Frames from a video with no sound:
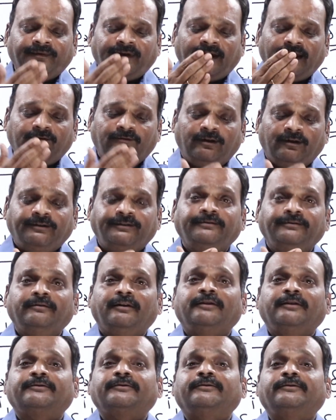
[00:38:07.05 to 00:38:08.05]
I want you
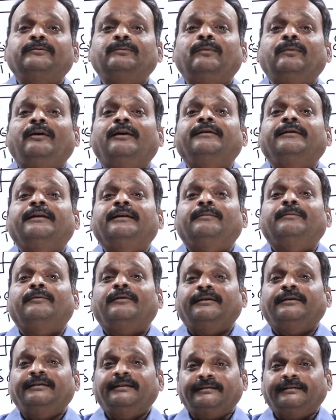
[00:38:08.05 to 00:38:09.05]
also to ponder
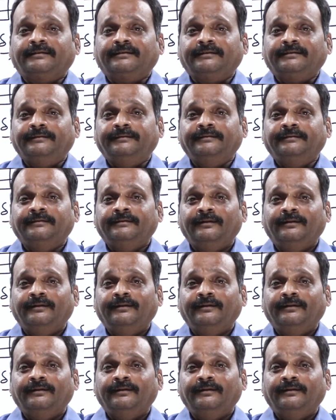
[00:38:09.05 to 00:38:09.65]
upon this.